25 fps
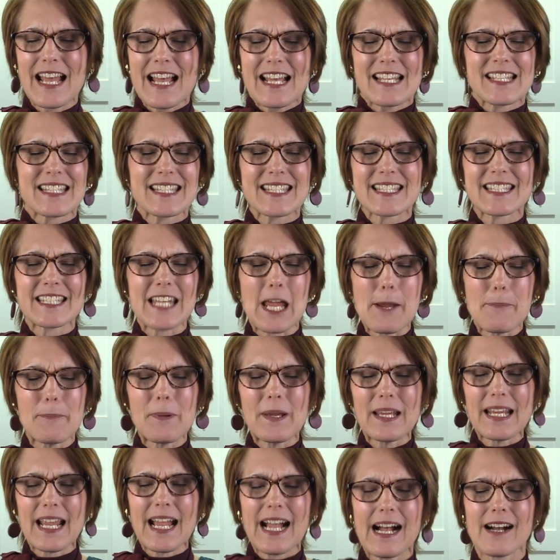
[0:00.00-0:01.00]

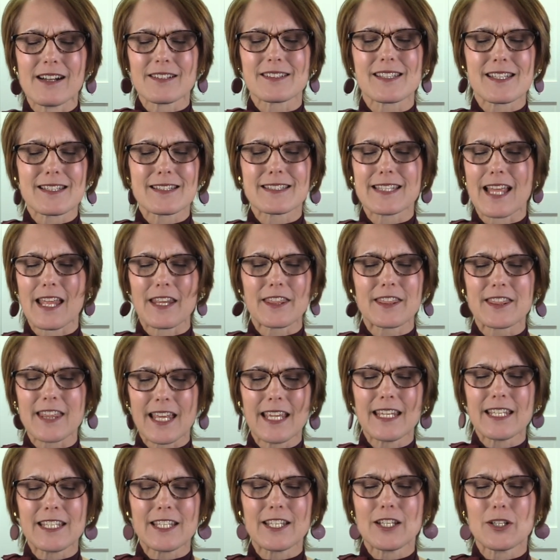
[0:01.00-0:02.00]
Stepping out and say,
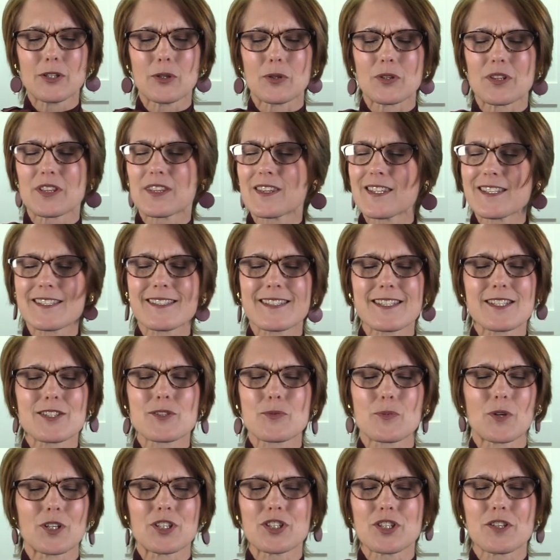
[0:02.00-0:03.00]
thank you, Lord. This is
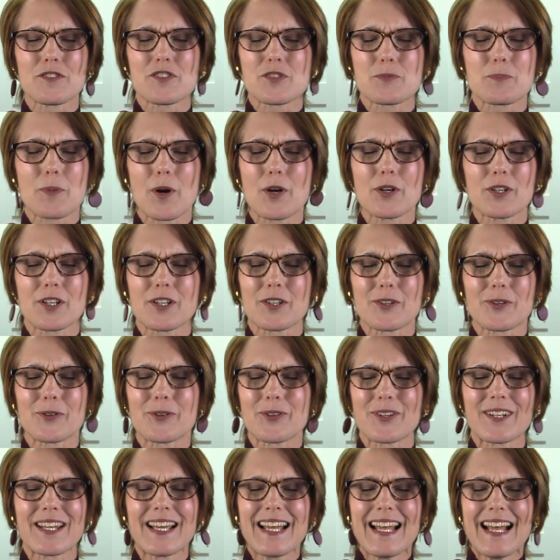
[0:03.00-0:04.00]
what you've spoken,
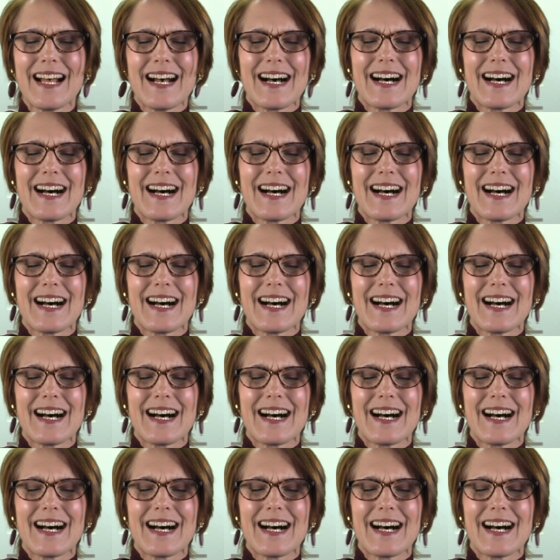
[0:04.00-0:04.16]
Lord.